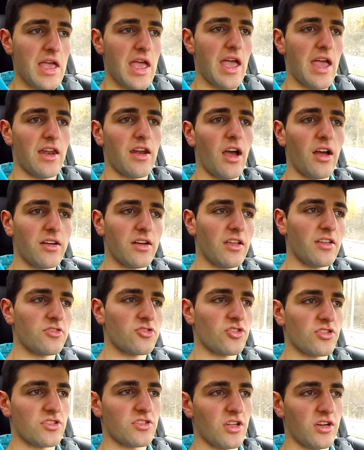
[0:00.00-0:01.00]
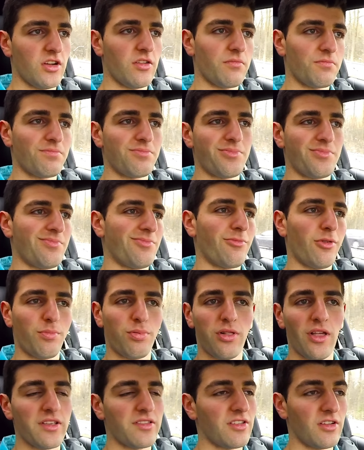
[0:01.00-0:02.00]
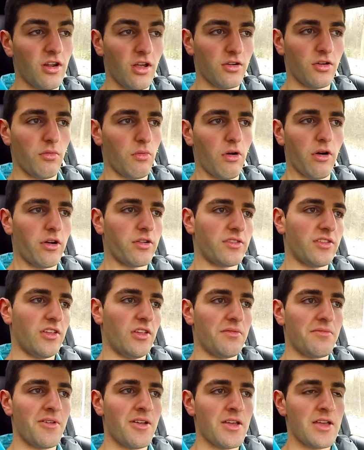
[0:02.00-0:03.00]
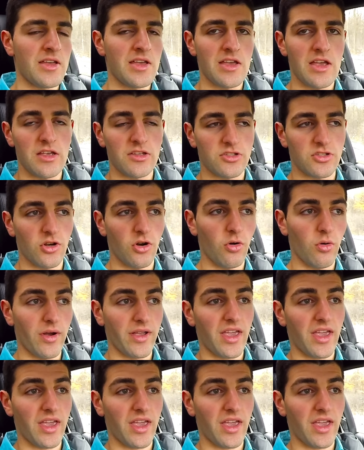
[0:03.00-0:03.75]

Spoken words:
and Hyundai is just going to replace it under warranty. So